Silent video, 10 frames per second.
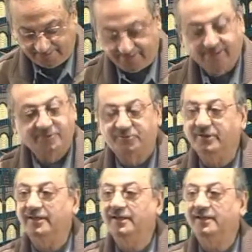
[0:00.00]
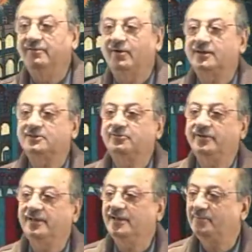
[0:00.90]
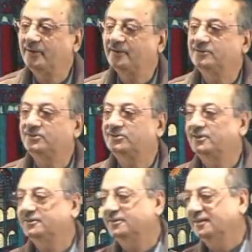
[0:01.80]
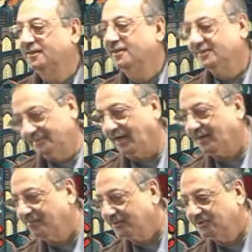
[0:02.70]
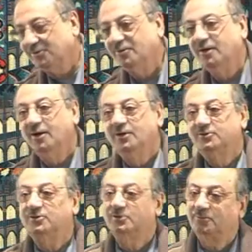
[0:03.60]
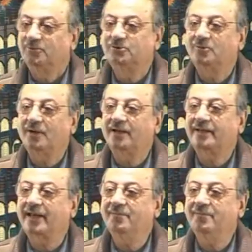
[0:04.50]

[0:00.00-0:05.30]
Fihi. What is fihi, brothers and sisters? Jar majroor. So Shibu Jumla came